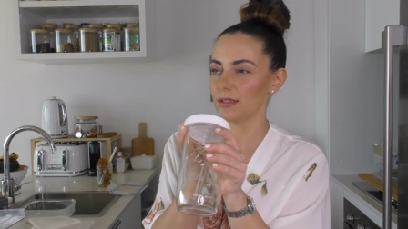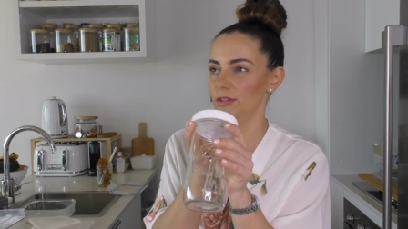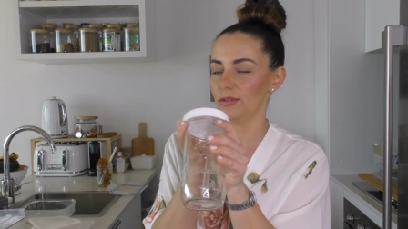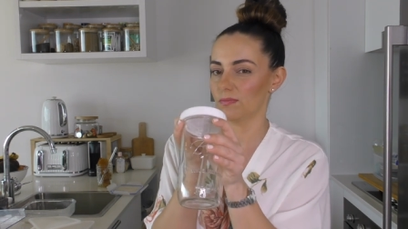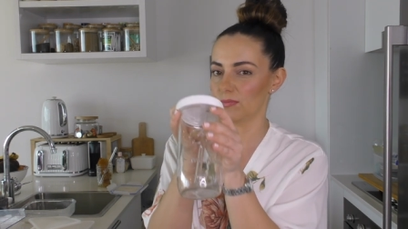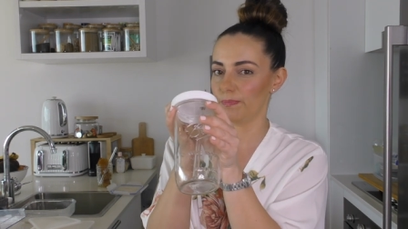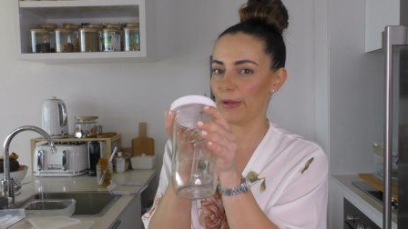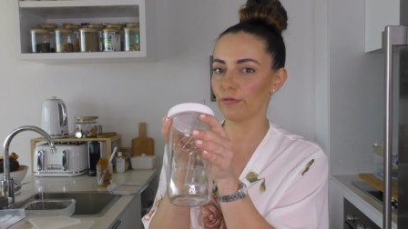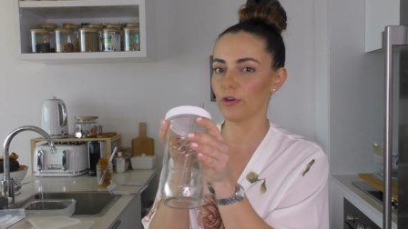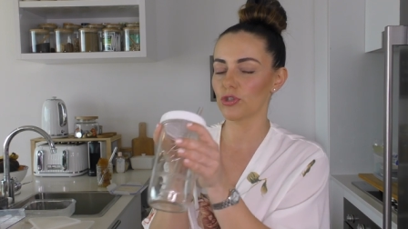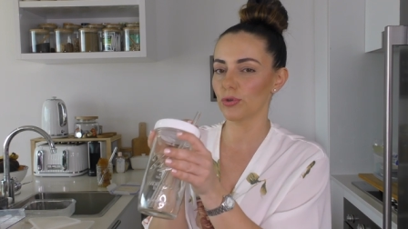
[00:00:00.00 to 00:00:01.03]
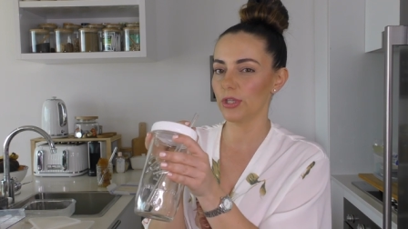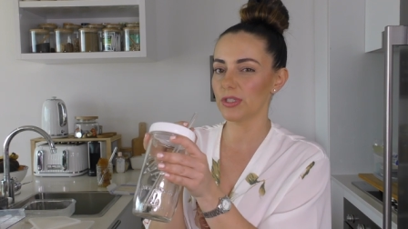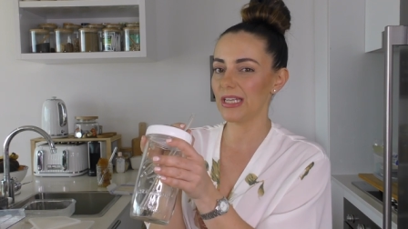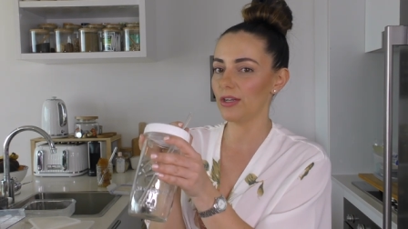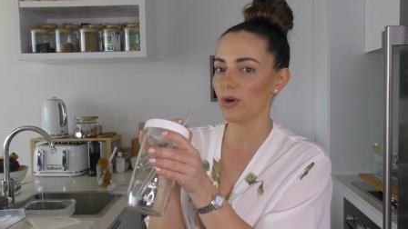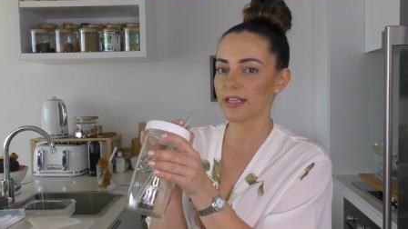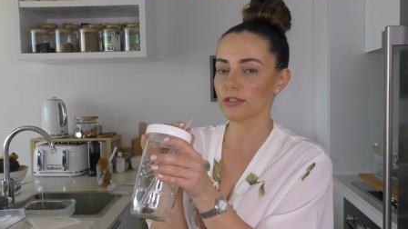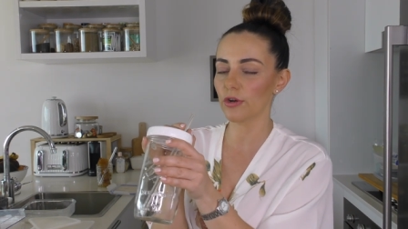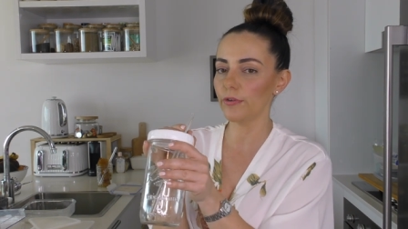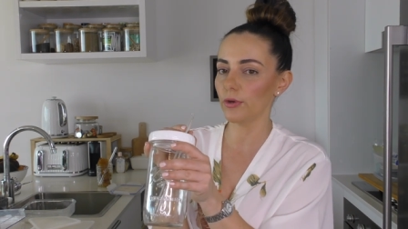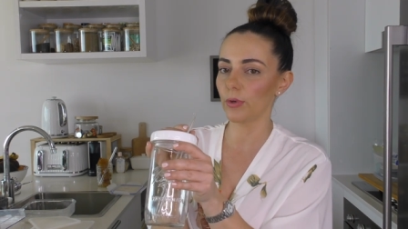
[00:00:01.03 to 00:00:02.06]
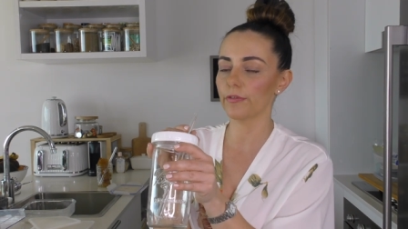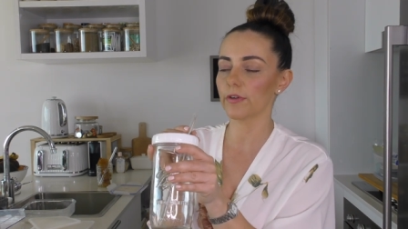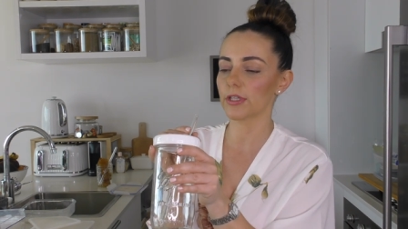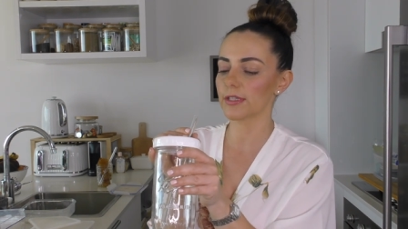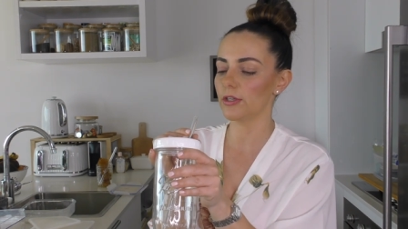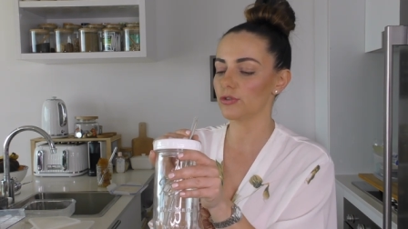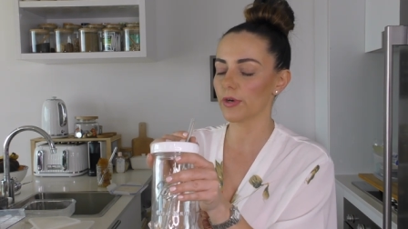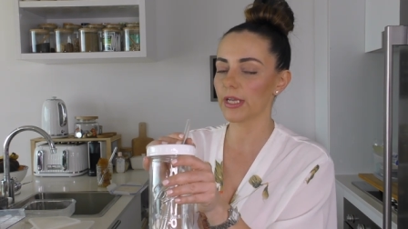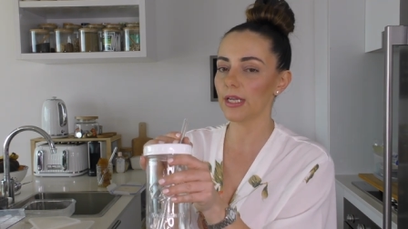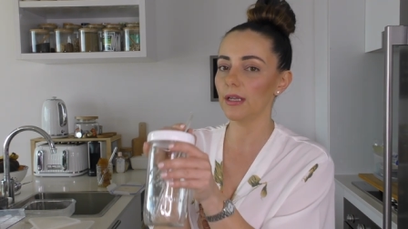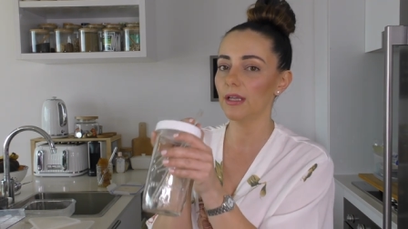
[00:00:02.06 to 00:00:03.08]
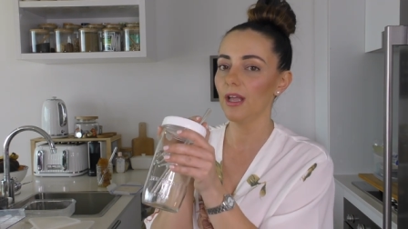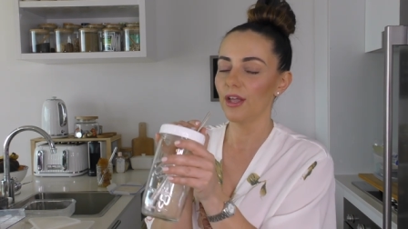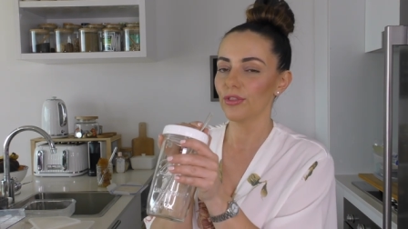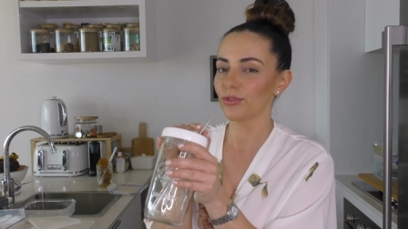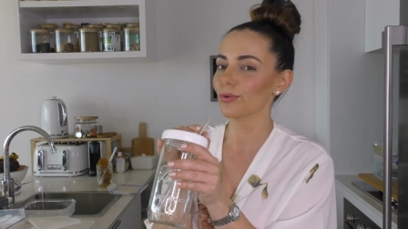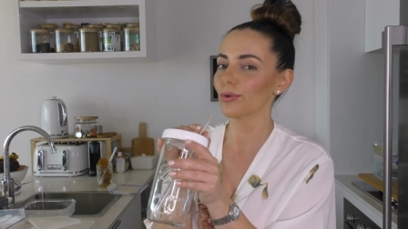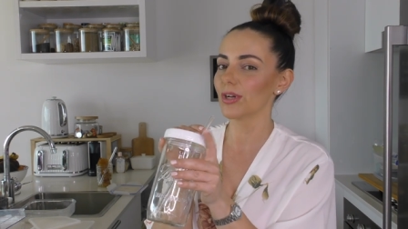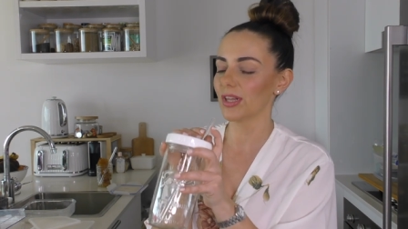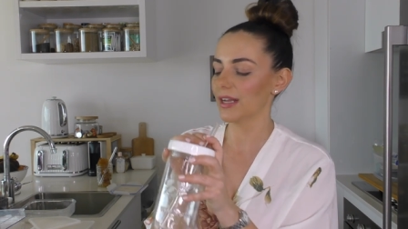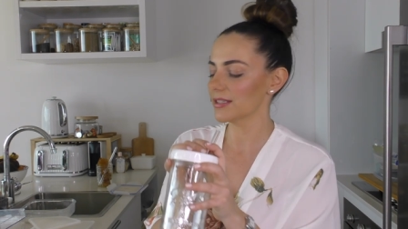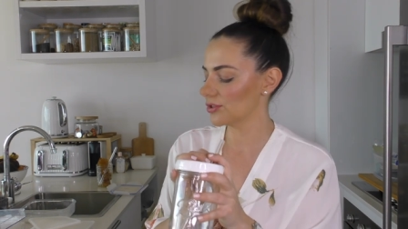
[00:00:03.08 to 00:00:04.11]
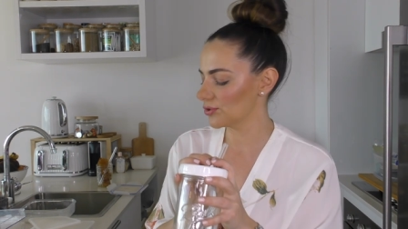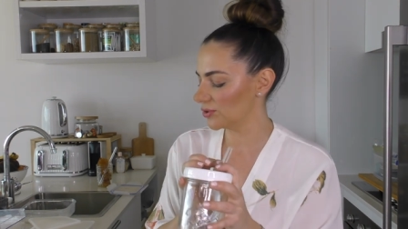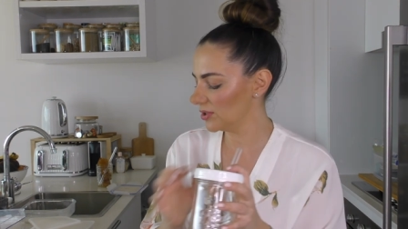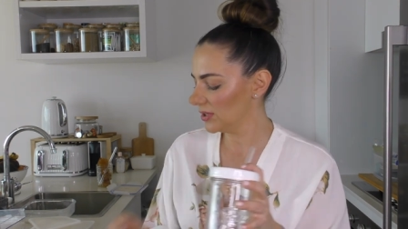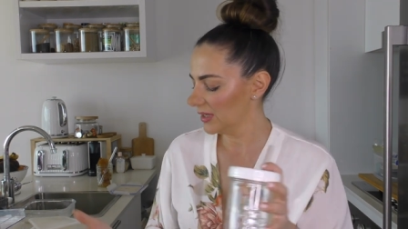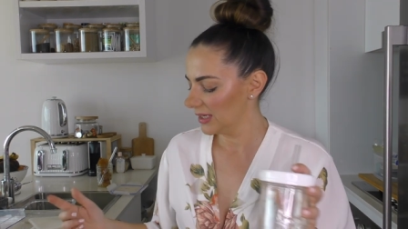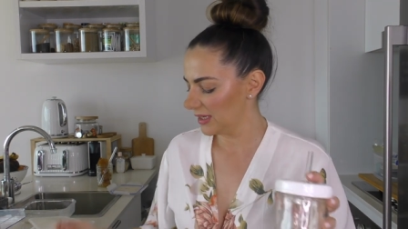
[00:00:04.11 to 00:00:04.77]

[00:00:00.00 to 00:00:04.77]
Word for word: your beverage or your tea or iced coffee or whatever it is that you're drinking through a glass straw.